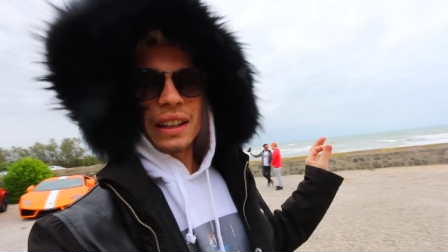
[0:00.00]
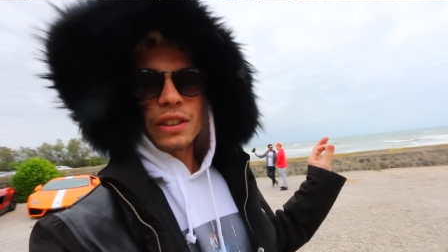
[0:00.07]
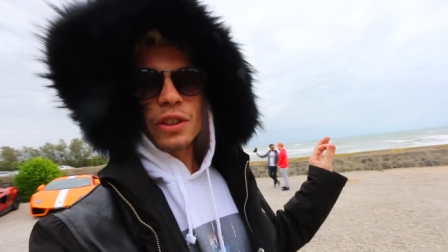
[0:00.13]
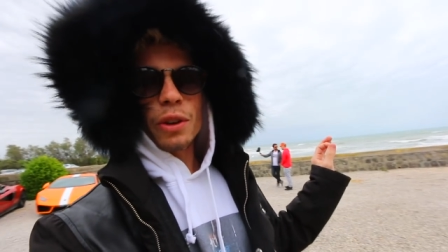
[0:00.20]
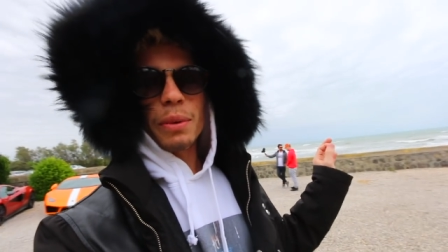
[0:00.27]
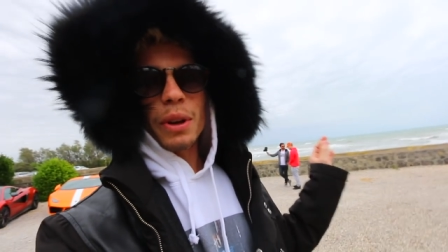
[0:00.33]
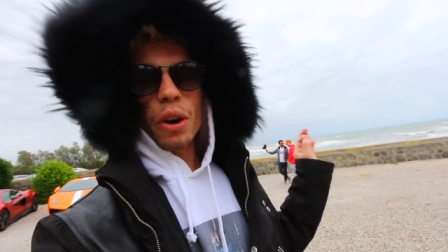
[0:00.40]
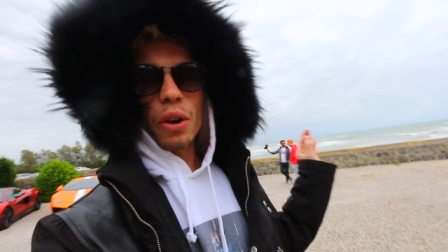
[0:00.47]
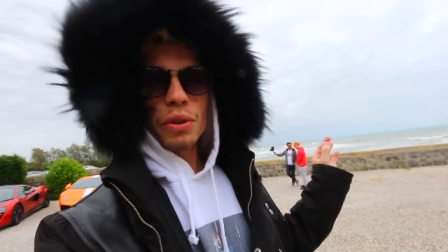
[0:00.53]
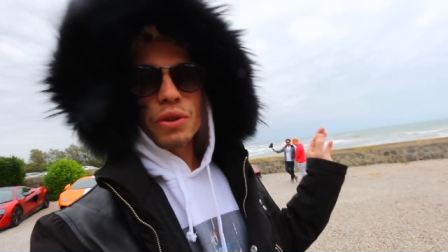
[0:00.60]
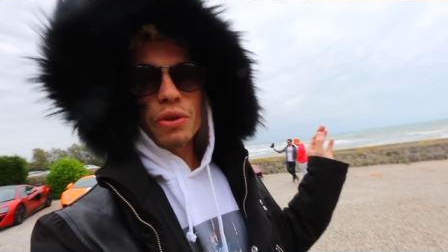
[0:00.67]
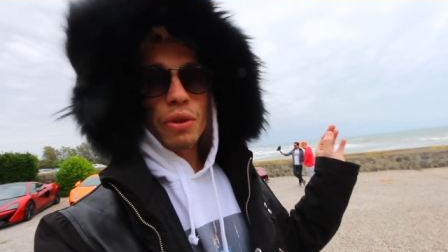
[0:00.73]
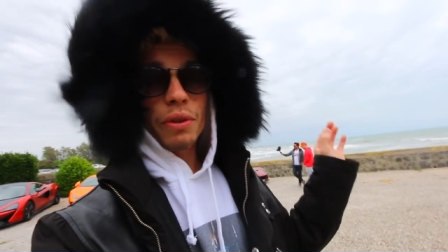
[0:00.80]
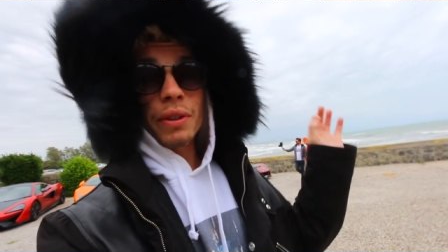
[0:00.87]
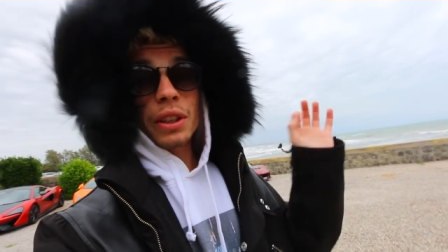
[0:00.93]
is going to be
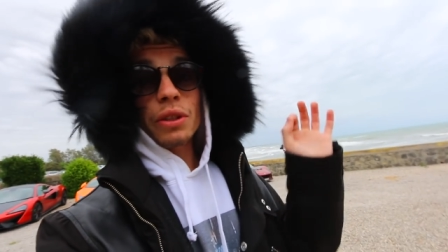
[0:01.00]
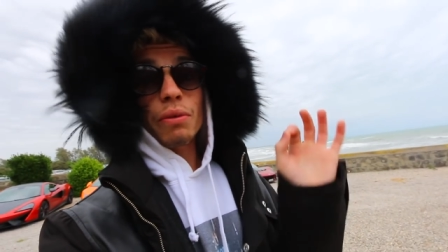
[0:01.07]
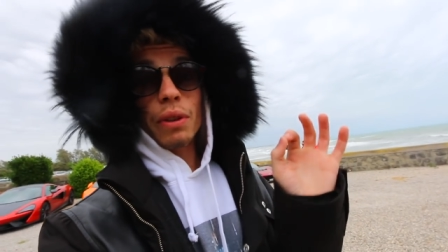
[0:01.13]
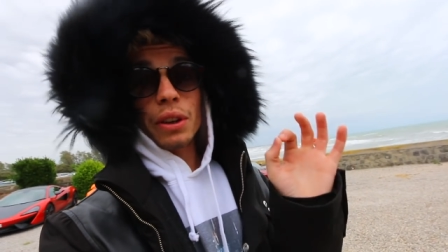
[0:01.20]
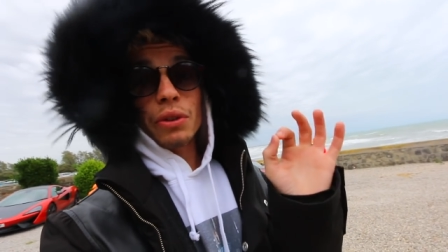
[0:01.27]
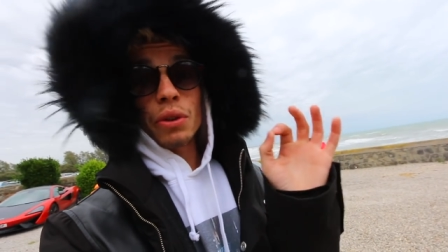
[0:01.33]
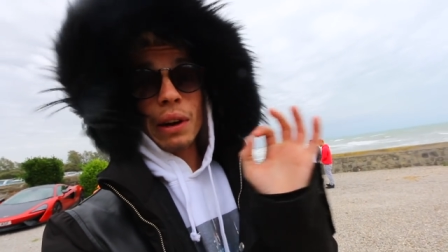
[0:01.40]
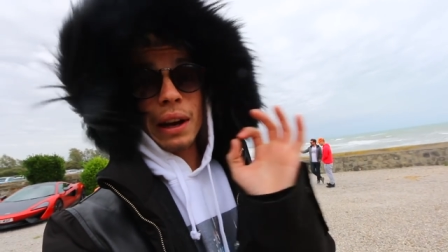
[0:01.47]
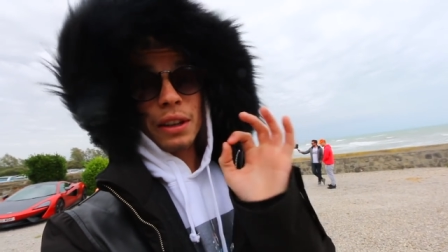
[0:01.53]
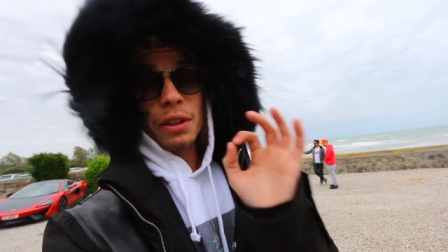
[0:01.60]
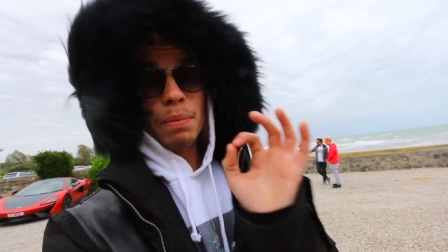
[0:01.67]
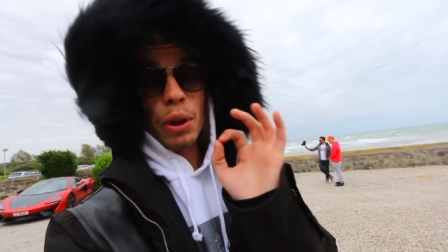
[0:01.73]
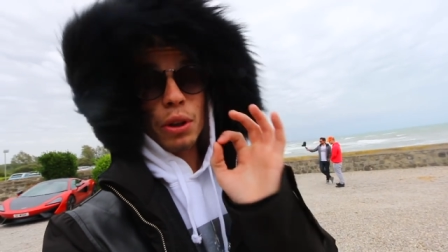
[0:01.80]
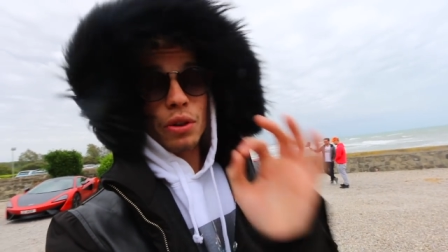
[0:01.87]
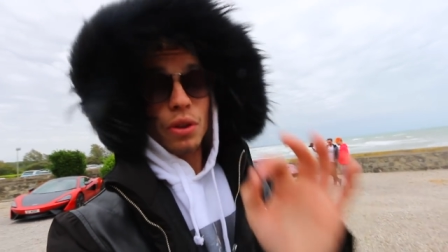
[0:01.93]
OrangeCrew versus RedCrew as
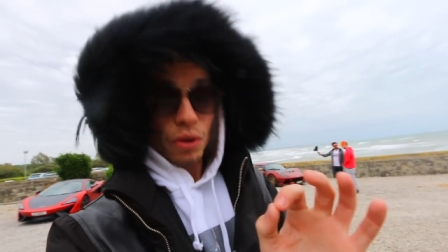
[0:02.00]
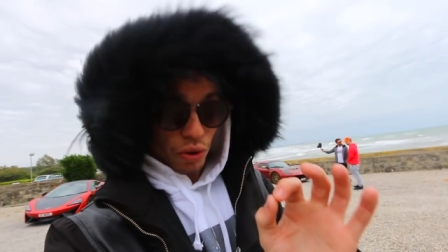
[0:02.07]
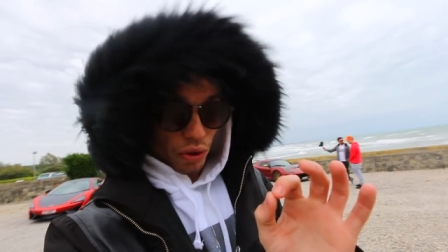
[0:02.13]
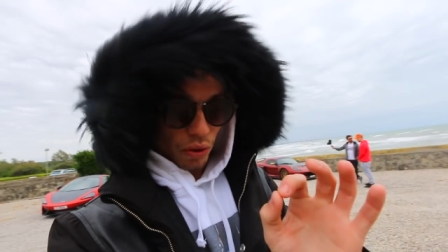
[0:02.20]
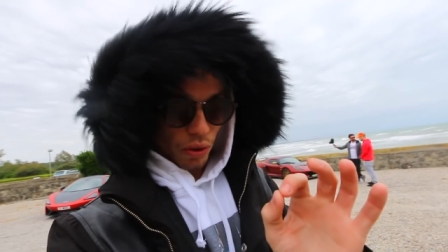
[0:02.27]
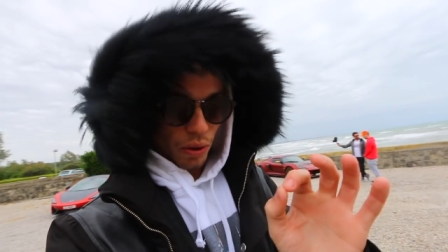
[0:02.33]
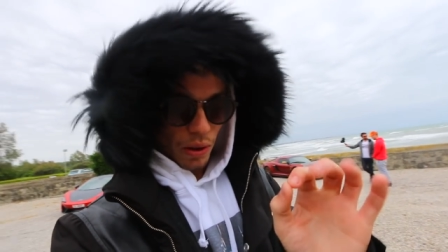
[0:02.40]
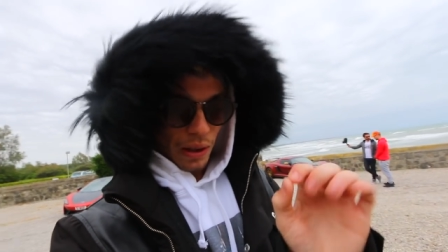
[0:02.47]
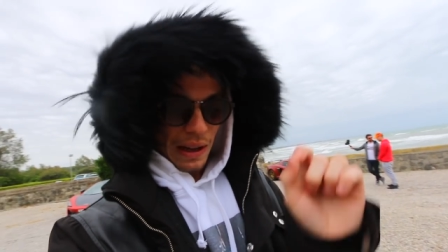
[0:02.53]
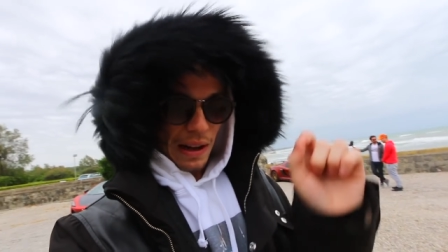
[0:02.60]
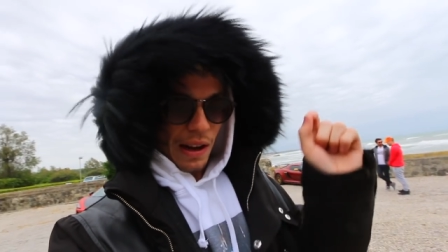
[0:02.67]
per usual,